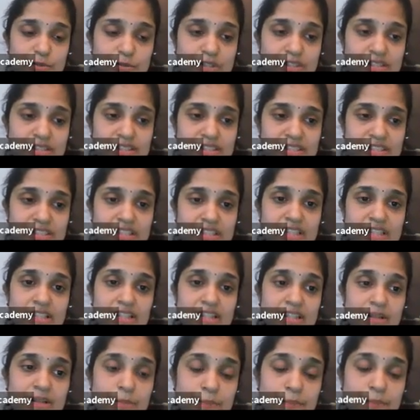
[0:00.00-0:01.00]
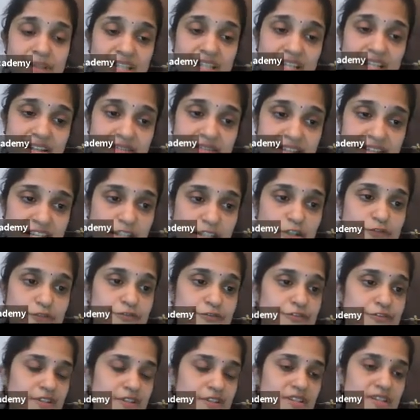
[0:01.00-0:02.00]
is be aware
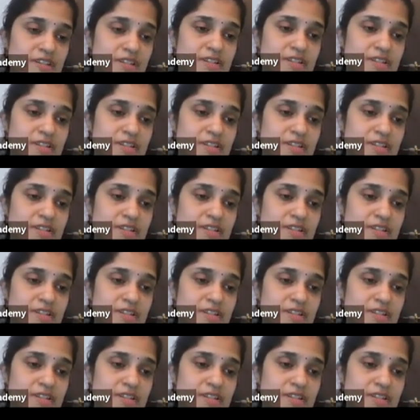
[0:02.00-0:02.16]
of it.